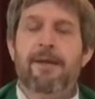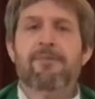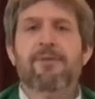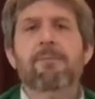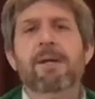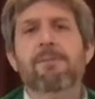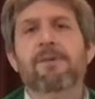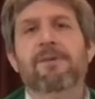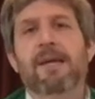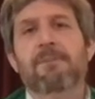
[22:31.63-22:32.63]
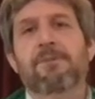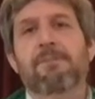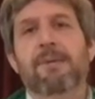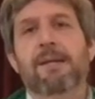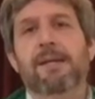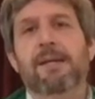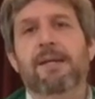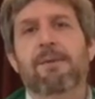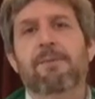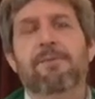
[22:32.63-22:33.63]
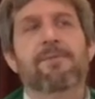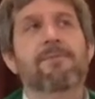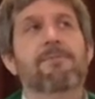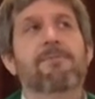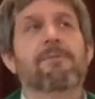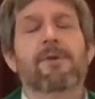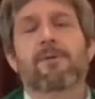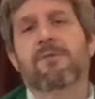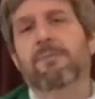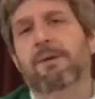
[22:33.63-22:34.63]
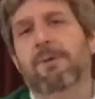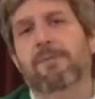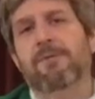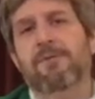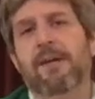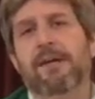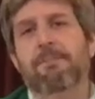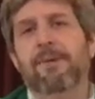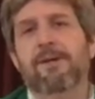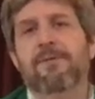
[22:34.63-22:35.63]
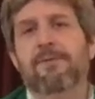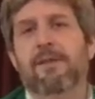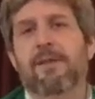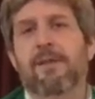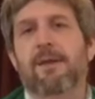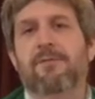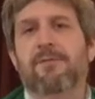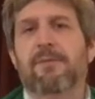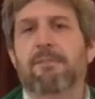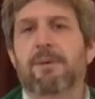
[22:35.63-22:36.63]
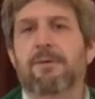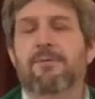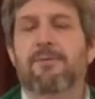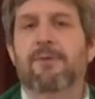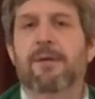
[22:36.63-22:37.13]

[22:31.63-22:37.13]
If somebody would have come to me and they would have revealed to me what would have taken place over the next 3 months,